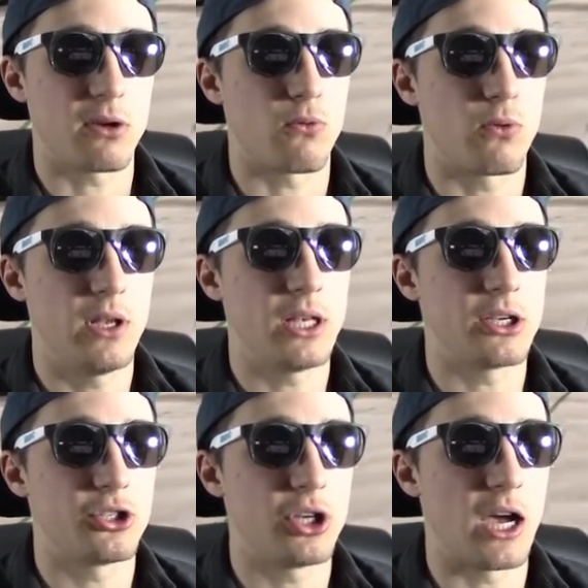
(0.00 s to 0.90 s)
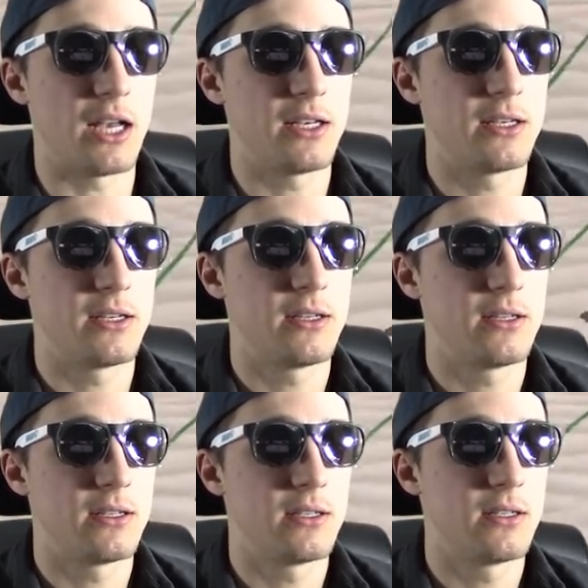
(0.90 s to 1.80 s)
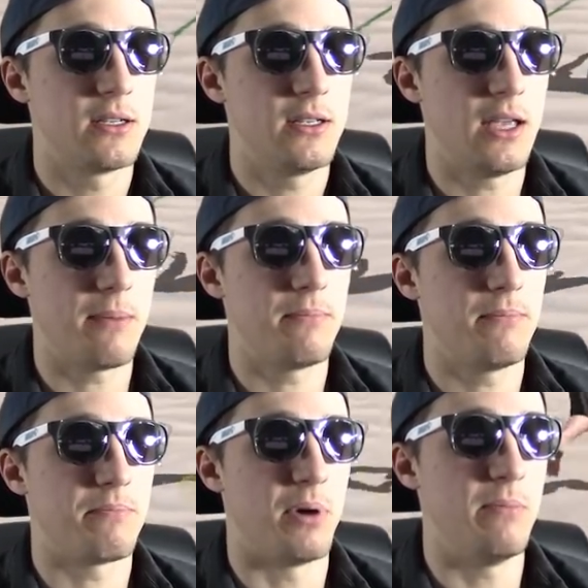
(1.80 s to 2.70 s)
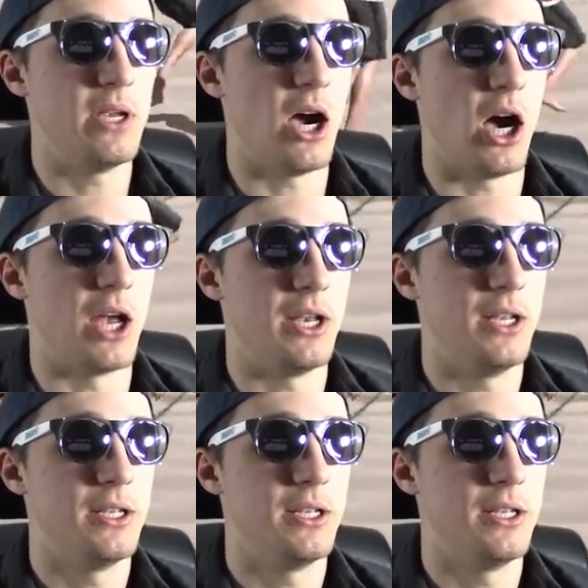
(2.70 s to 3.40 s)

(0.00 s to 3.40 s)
was a really good shot. Yep, put me on.